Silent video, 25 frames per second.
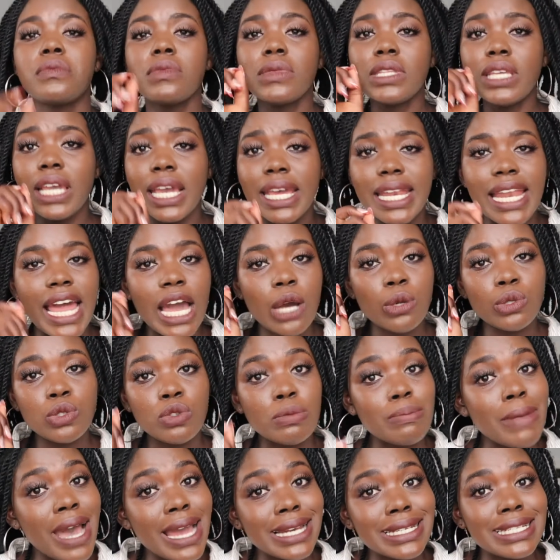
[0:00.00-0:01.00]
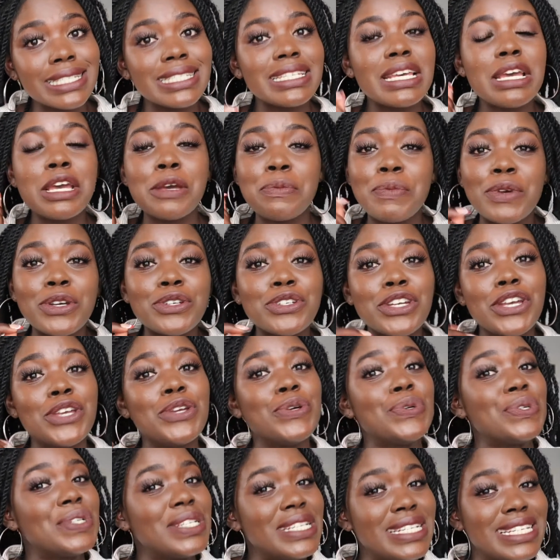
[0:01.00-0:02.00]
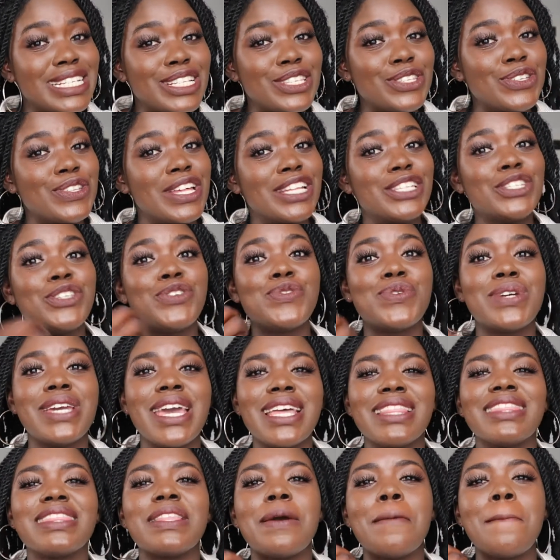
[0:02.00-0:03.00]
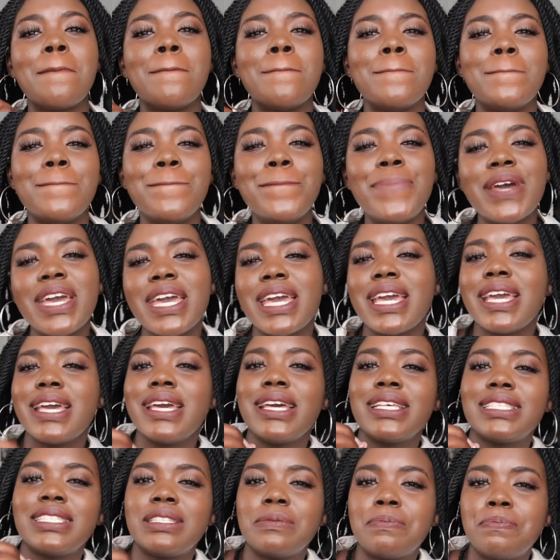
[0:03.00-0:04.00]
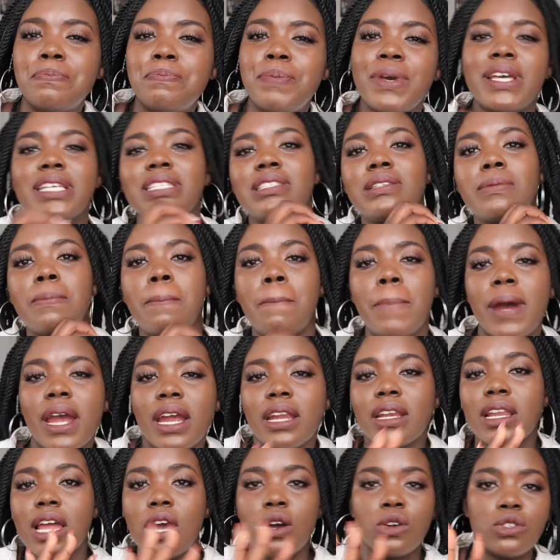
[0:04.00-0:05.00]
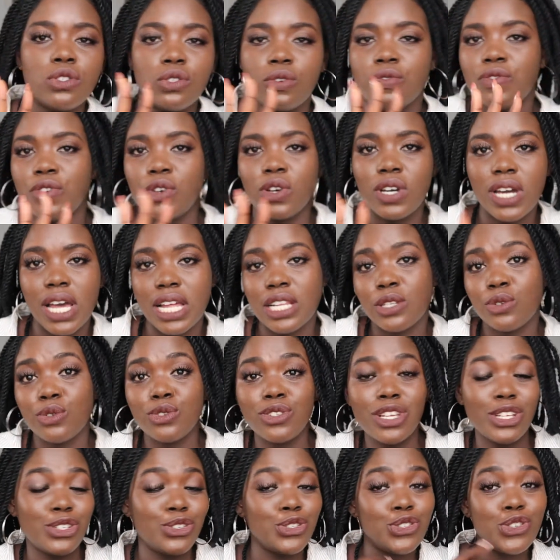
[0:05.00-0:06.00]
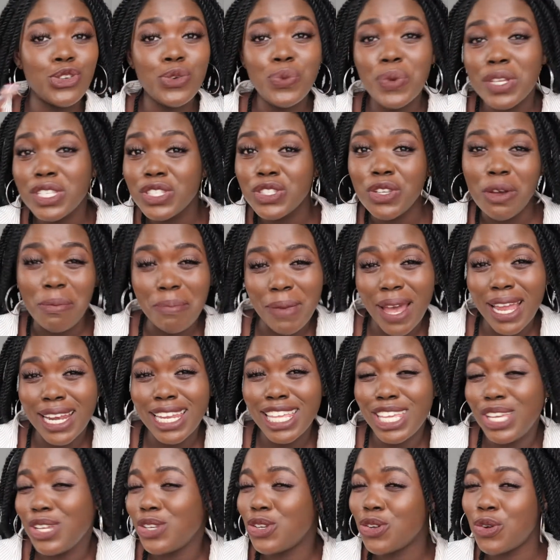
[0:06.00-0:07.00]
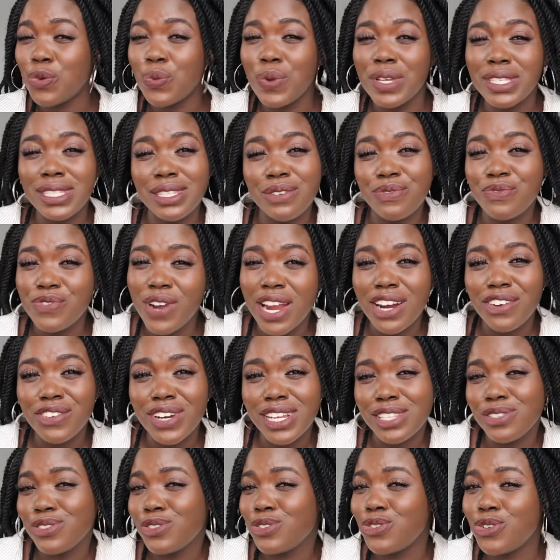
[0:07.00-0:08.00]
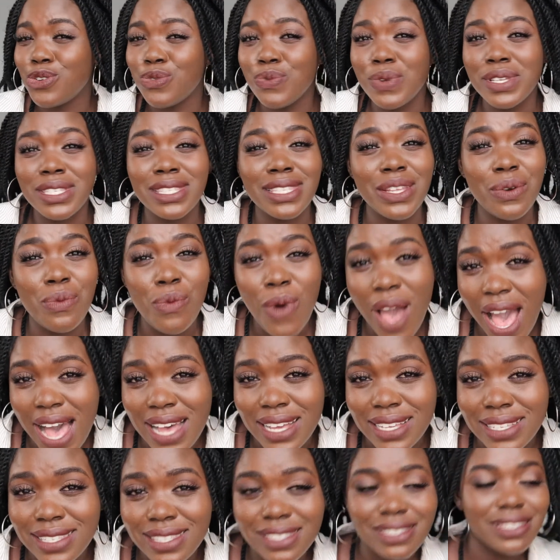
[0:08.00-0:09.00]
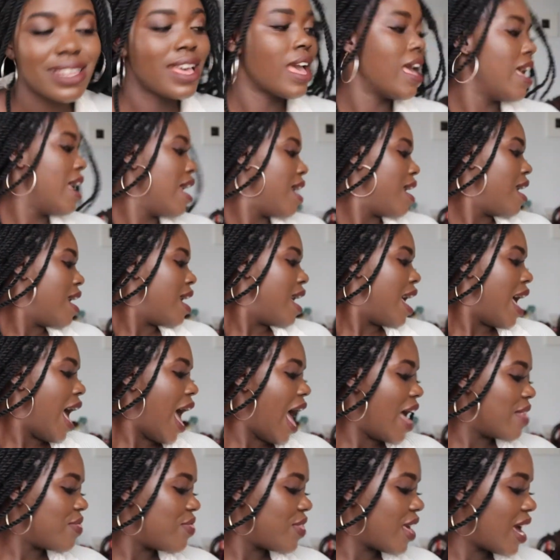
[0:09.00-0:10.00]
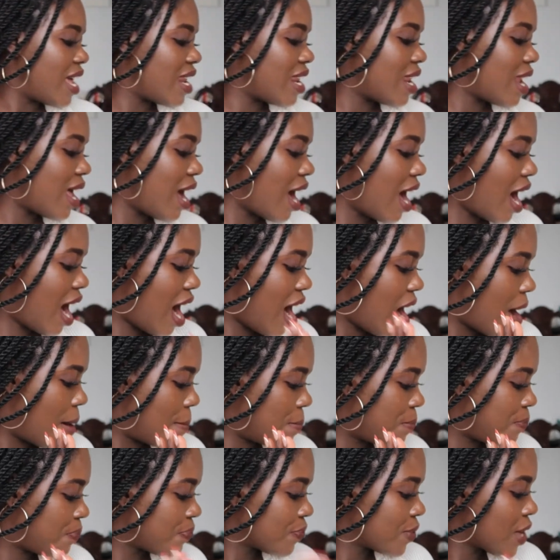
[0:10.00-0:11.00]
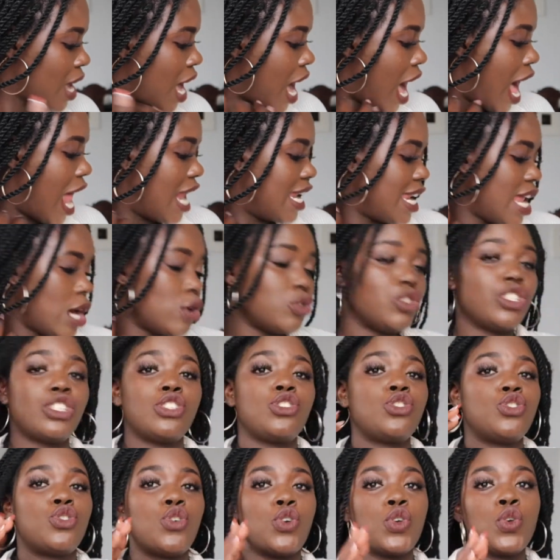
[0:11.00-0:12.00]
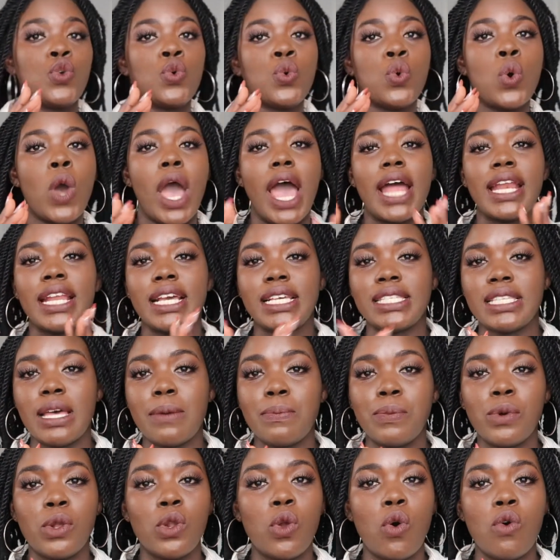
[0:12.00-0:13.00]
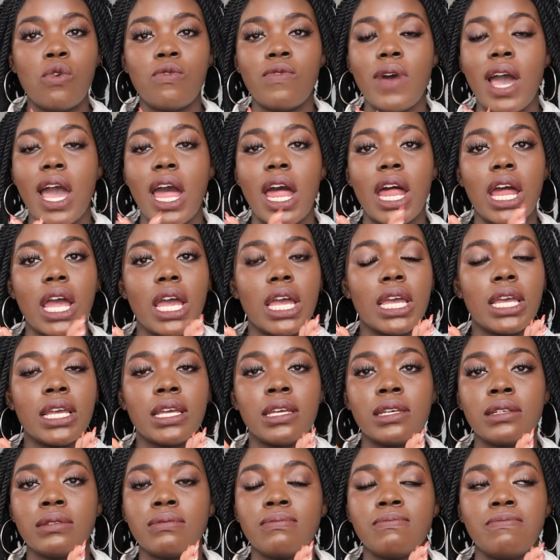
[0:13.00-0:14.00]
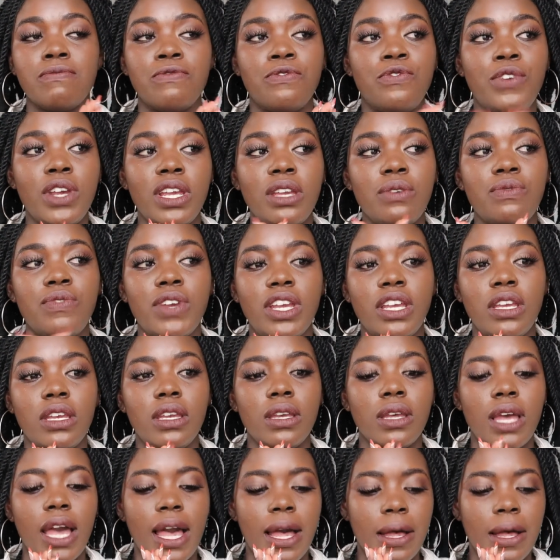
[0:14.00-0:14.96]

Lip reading: and how to burn it. Make sure you read it so that you get the best burn out of your candle, so that you don't waste your money, you don't waste the fragrance, you don't waste the wax. And then I'll now just show you an example of a very